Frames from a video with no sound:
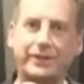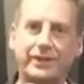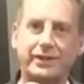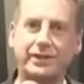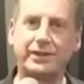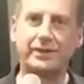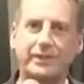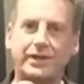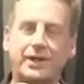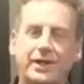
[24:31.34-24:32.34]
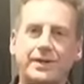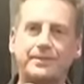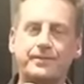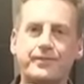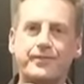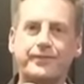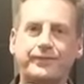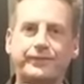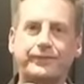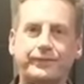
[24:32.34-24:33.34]
Well, I, I, would like to share. Remember
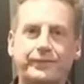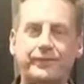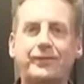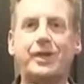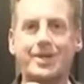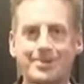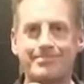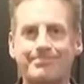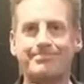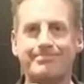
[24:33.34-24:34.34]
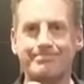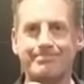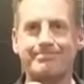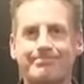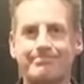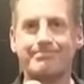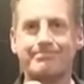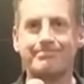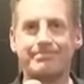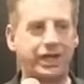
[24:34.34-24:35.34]
how this helped us in Dubai the first time?
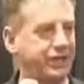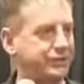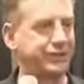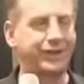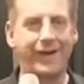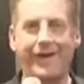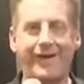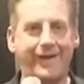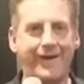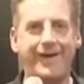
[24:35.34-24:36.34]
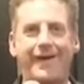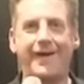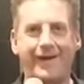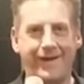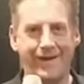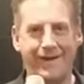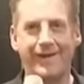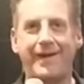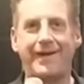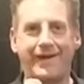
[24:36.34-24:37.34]
Instantly. I packed this along. I had
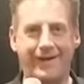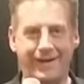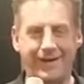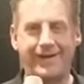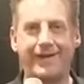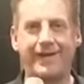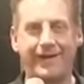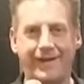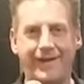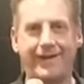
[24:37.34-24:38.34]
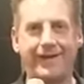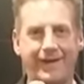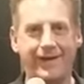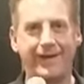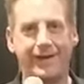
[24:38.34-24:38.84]
bought yeah. the system you suggested.